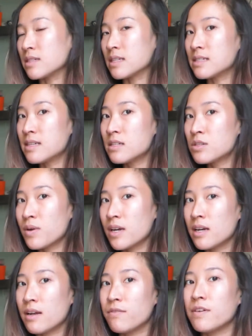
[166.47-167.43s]
It was listed as
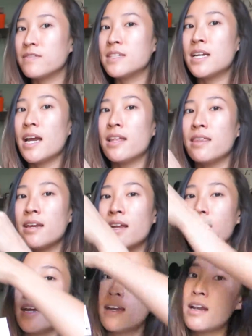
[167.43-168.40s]
$29.50, and then
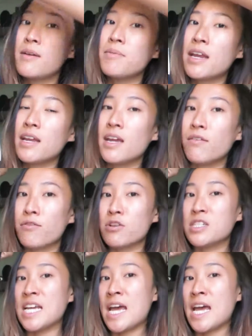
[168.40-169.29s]
I ended up getting it for